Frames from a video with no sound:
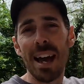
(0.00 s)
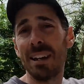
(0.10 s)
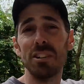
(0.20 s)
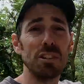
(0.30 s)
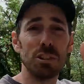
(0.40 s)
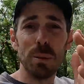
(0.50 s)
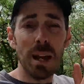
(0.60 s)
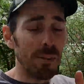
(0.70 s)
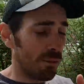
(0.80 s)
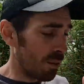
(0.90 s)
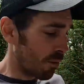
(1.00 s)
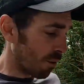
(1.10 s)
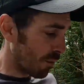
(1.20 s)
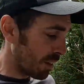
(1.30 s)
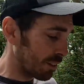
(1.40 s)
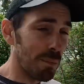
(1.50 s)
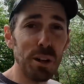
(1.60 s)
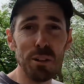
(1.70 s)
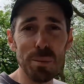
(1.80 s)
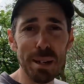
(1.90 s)
and I just swing out from the rock face and
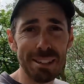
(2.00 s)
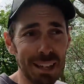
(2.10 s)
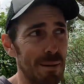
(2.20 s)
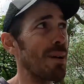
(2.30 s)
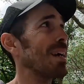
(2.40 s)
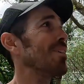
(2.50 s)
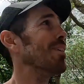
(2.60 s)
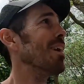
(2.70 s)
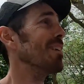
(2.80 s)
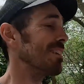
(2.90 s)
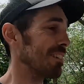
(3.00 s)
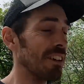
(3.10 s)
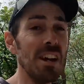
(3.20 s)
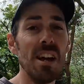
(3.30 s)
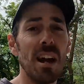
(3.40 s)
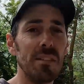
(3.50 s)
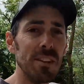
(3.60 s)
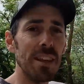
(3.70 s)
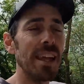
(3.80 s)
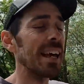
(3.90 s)
might not be able to get back on either. So I've
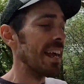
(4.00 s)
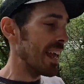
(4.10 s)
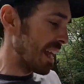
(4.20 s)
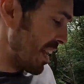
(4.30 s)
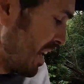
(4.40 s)
done that here.